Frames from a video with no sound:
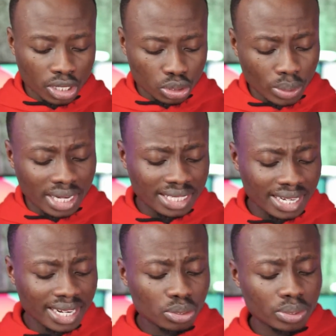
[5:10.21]
So I
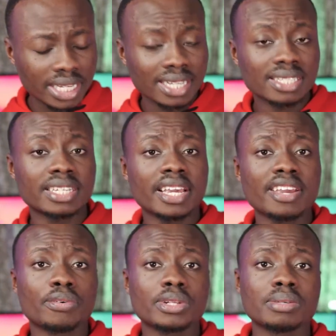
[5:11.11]
decided to test the
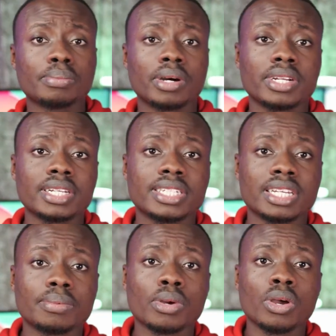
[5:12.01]
A14 Bionic
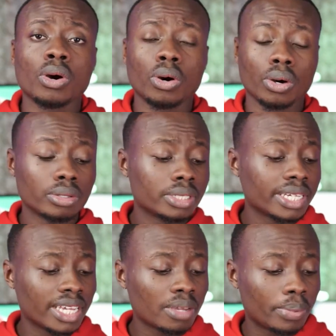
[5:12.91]
chip on the
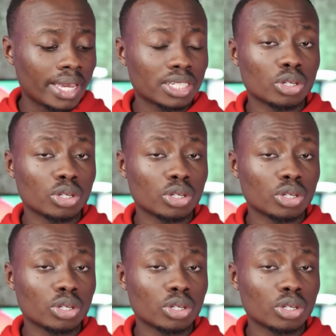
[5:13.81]
Geekbench,